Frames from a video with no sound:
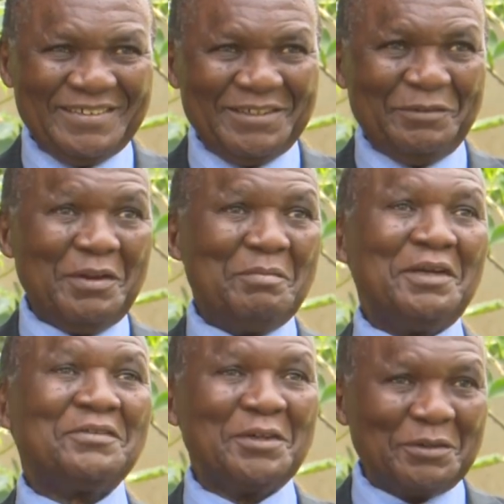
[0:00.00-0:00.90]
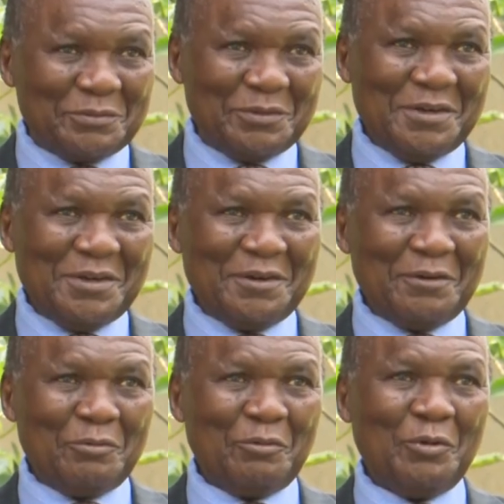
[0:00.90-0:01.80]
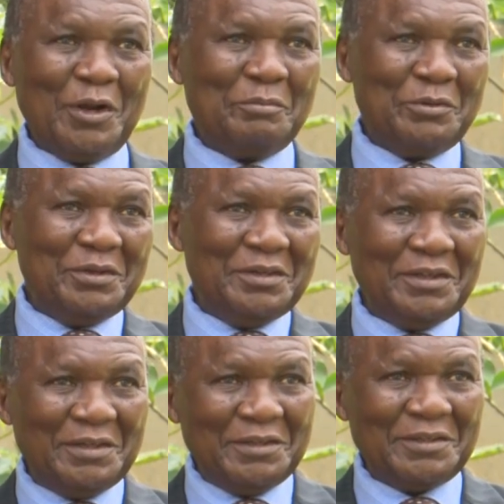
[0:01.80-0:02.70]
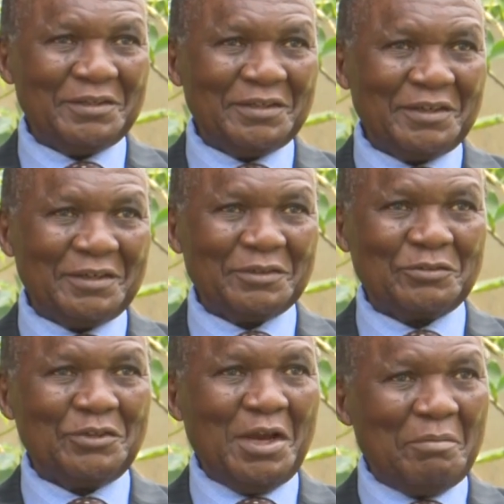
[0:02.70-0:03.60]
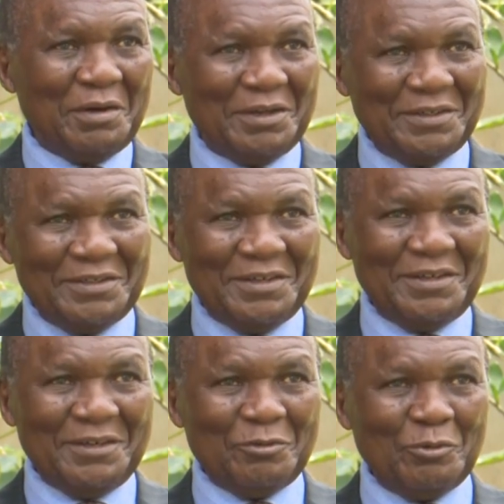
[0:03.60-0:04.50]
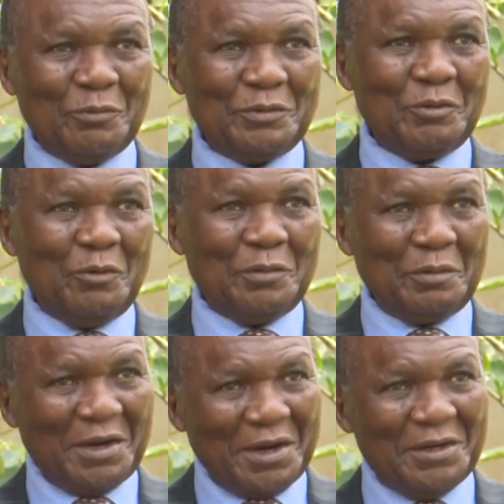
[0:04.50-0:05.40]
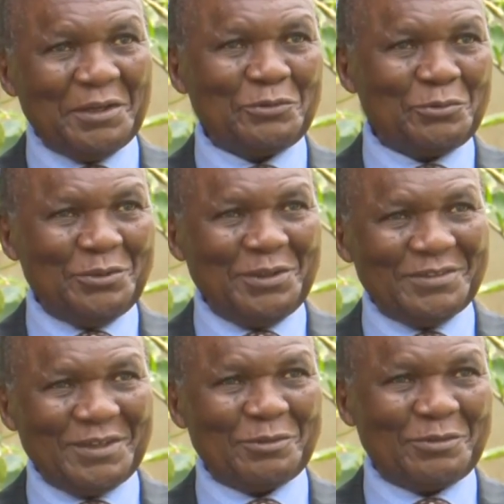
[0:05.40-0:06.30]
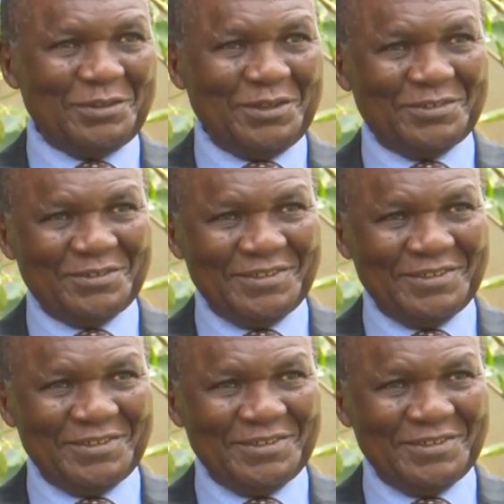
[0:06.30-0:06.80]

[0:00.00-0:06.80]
Even myself, who had been chairman of the Uganda Students Association